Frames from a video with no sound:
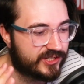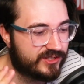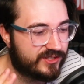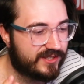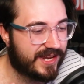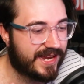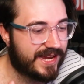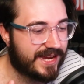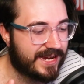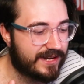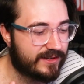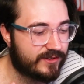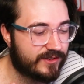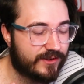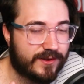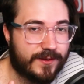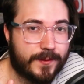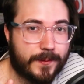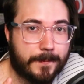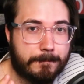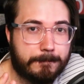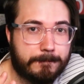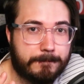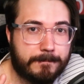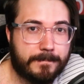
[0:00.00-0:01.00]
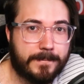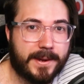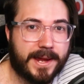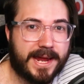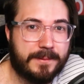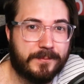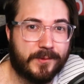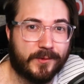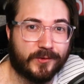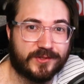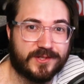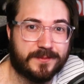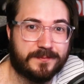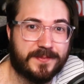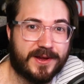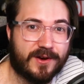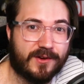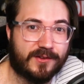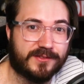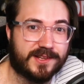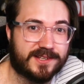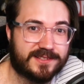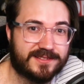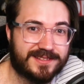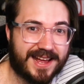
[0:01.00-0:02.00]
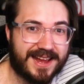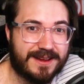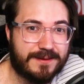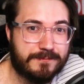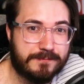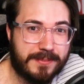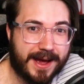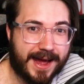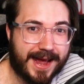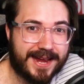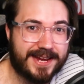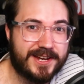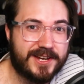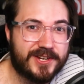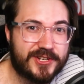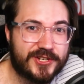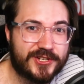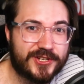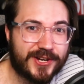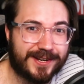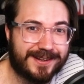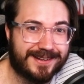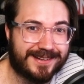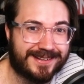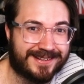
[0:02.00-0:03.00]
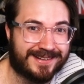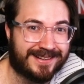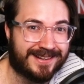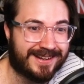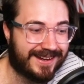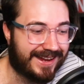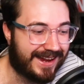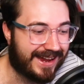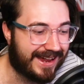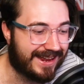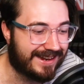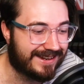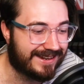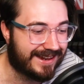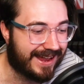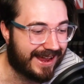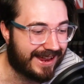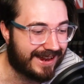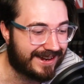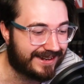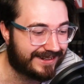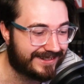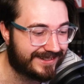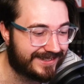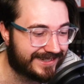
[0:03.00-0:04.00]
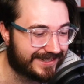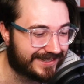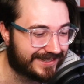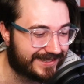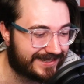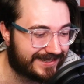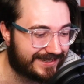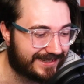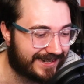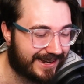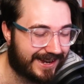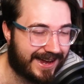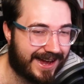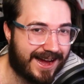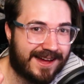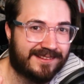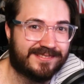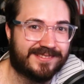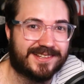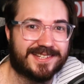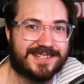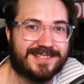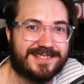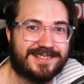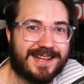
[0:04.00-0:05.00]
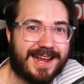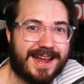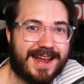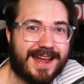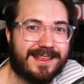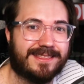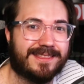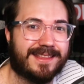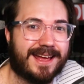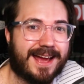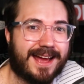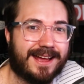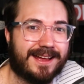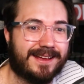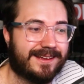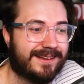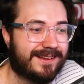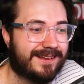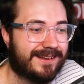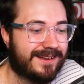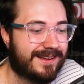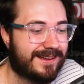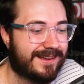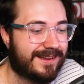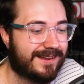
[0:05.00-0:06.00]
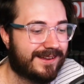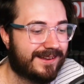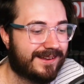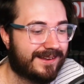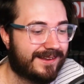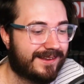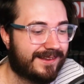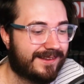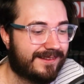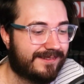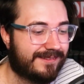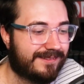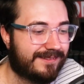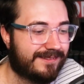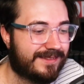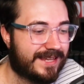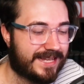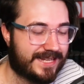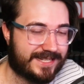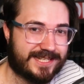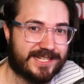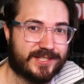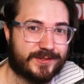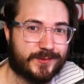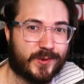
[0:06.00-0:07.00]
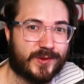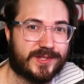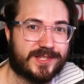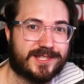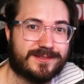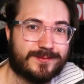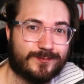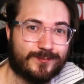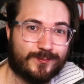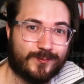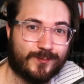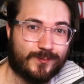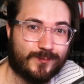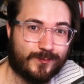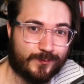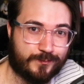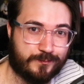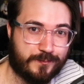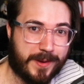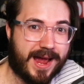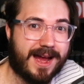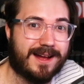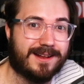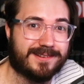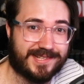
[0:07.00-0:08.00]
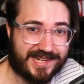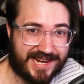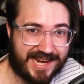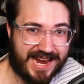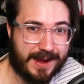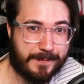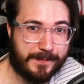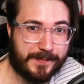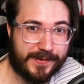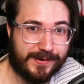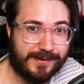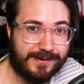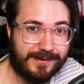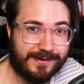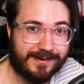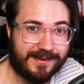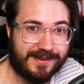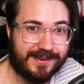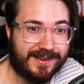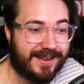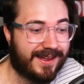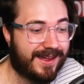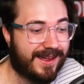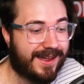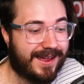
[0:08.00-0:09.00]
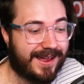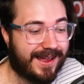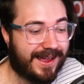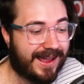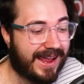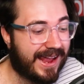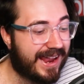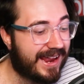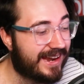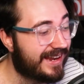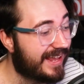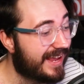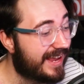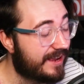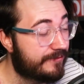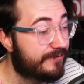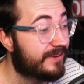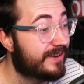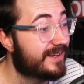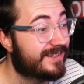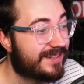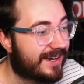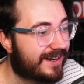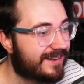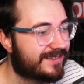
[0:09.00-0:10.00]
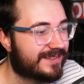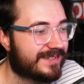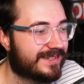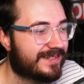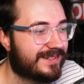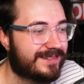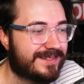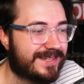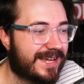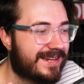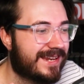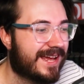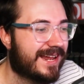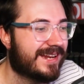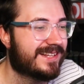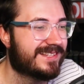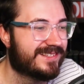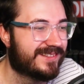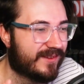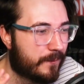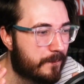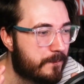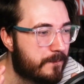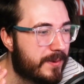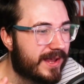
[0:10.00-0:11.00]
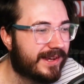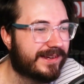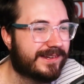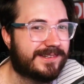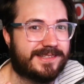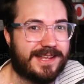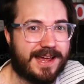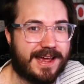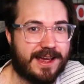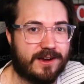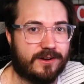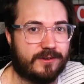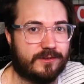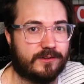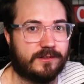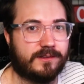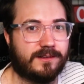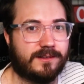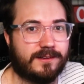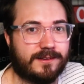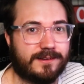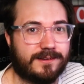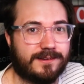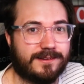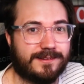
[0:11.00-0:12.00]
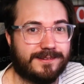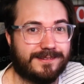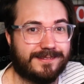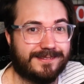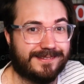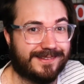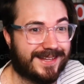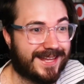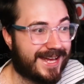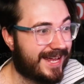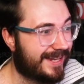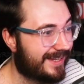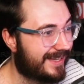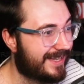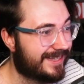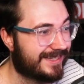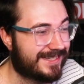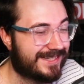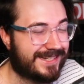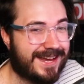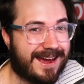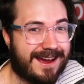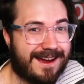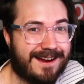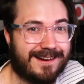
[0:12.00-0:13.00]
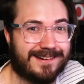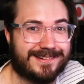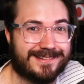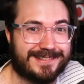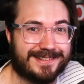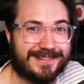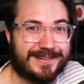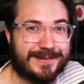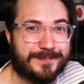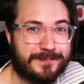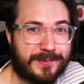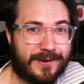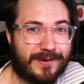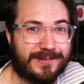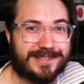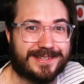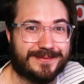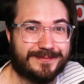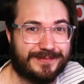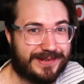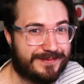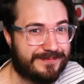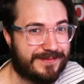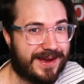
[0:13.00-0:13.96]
need people to be on the same page and just understand that this is what's bound to happen. And if it doesn't, then that is the biggest L that this character could possibly